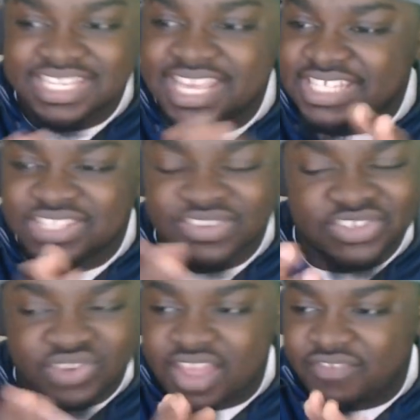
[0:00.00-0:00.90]
days until the
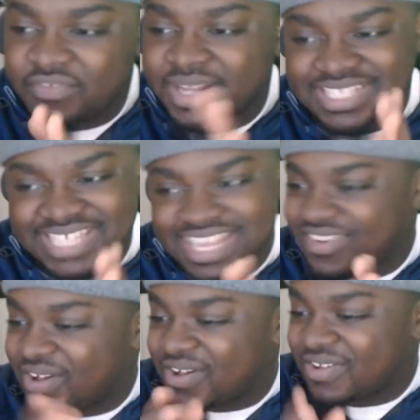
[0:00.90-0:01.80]
draft. I'm about to take
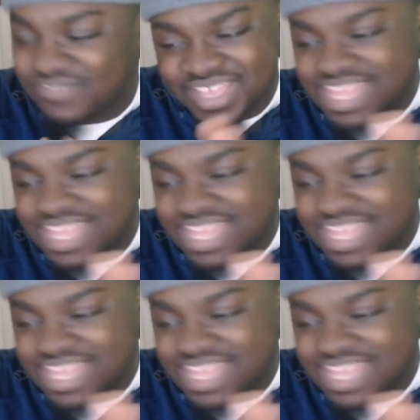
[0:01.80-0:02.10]
off.